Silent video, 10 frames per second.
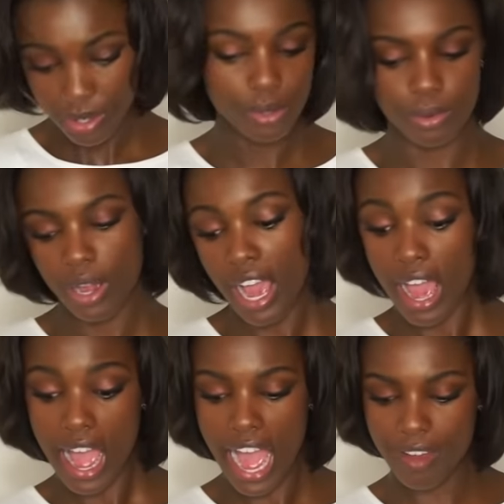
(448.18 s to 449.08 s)
Ooh,
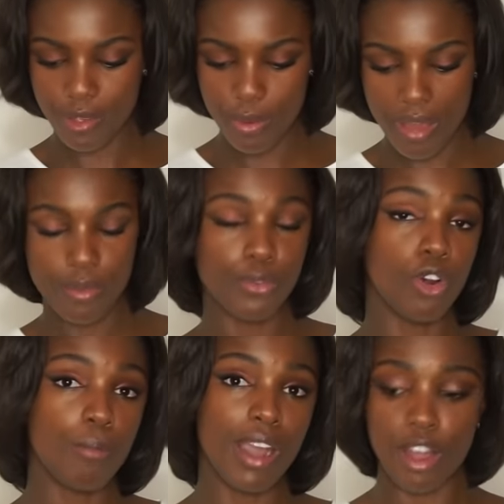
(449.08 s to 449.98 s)
have you ever
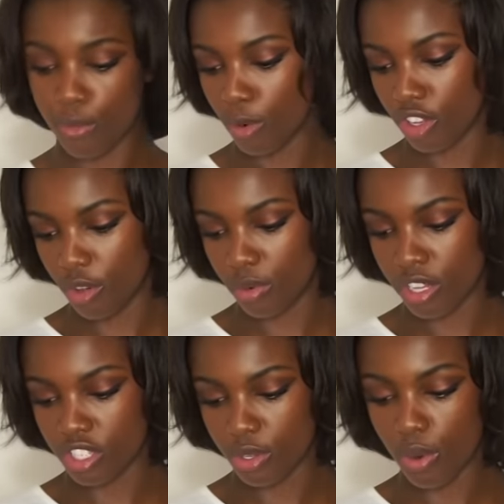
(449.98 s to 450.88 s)
thought about what you want
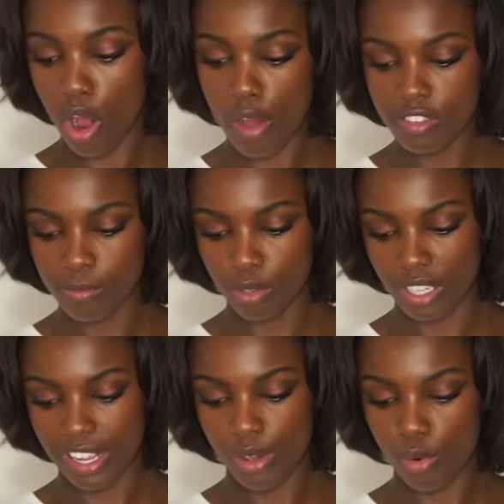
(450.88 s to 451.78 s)
to do after
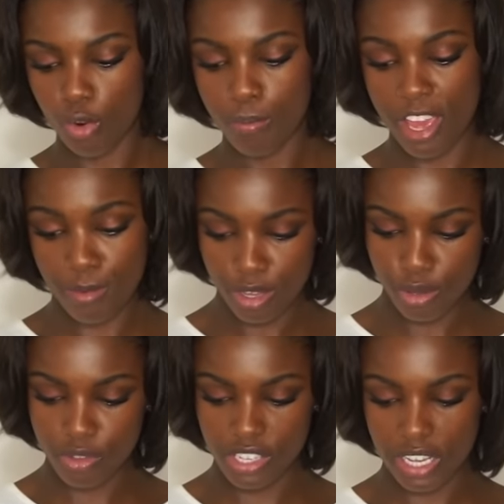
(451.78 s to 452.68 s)
modeling or maybe
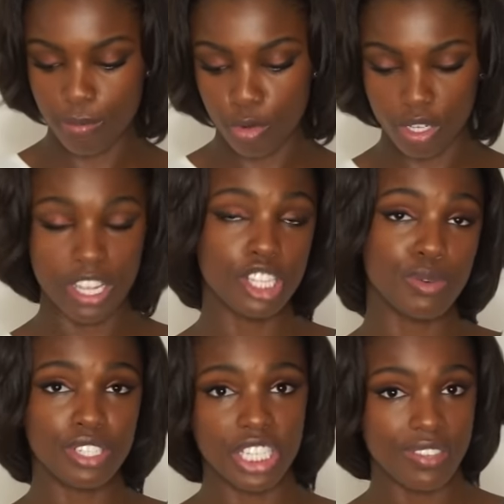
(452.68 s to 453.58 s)
using modeling to
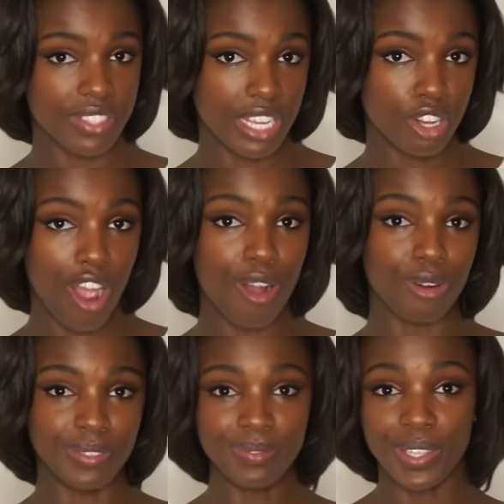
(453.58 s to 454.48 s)
achieve said
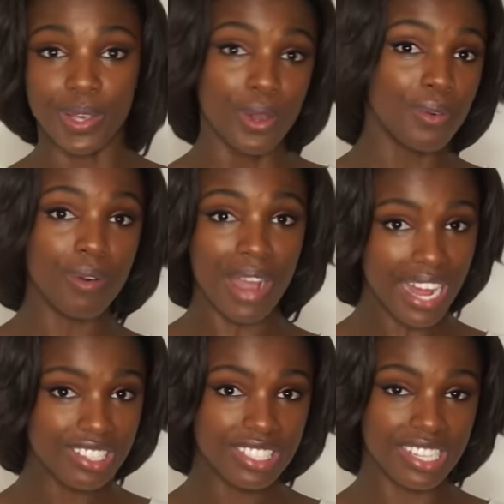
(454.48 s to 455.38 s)
goal? Well,
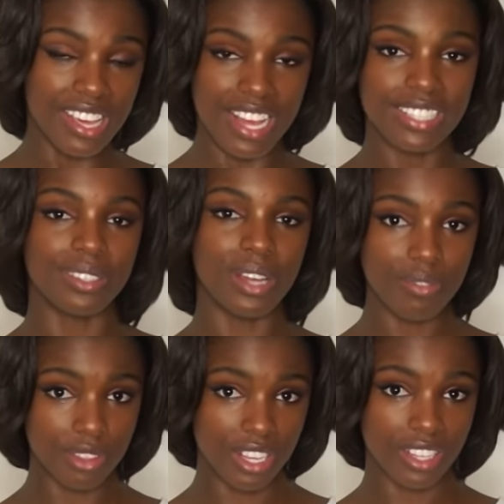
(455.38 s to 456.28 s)
actually, that's
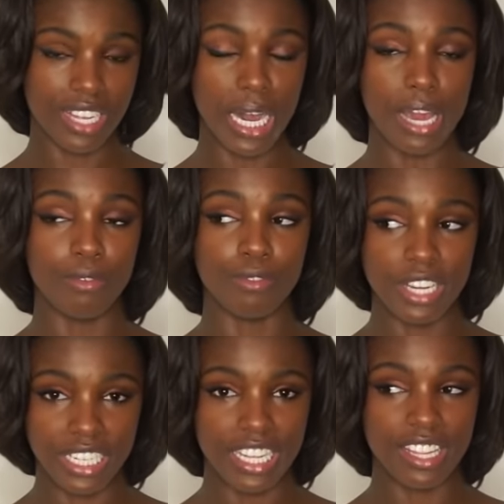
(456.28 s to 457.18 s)
another thing that I
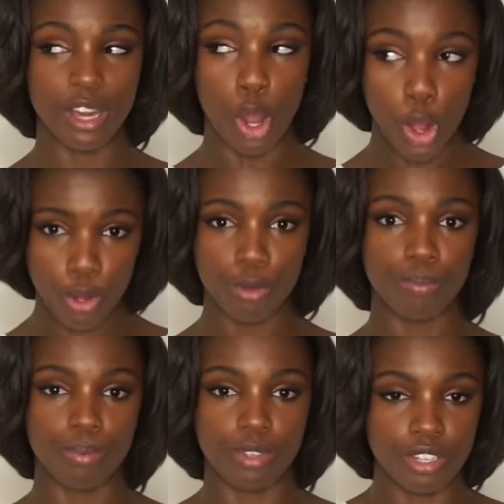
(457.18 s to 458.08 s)
really
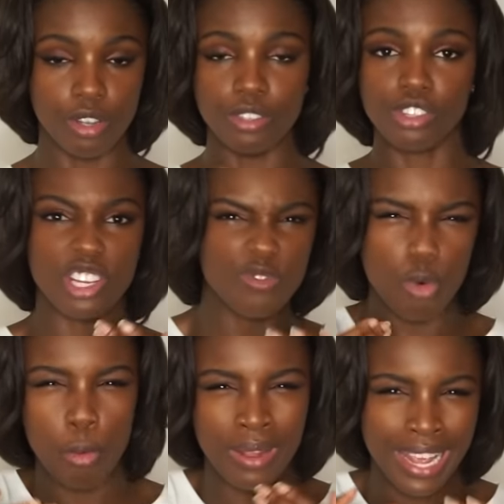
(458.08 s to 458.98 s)
hope, you know, starts
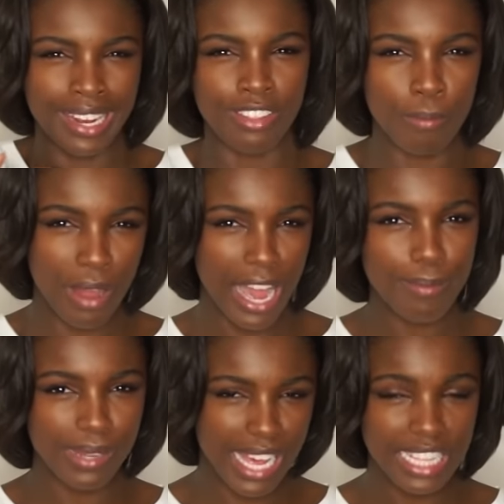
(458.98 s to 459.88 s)
formulating in the
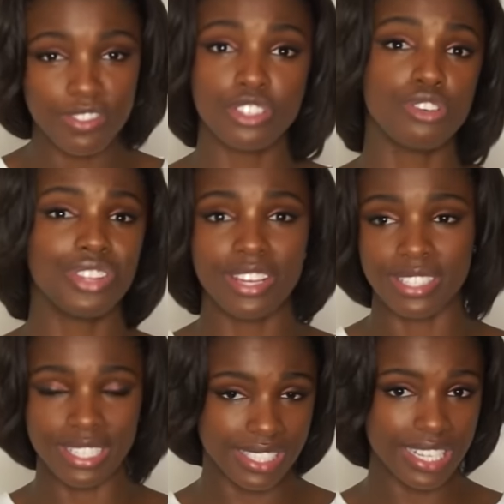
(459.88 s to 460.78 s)
pipeline for
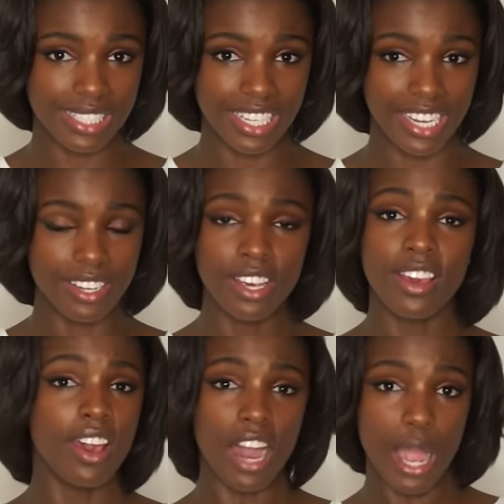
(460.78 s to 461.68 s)
2016.
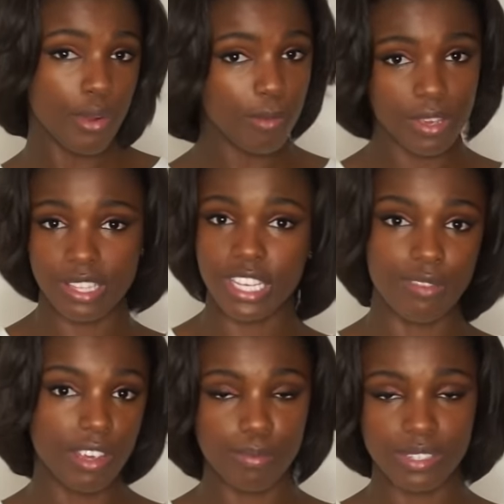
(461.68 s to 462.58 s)
I want to be a TV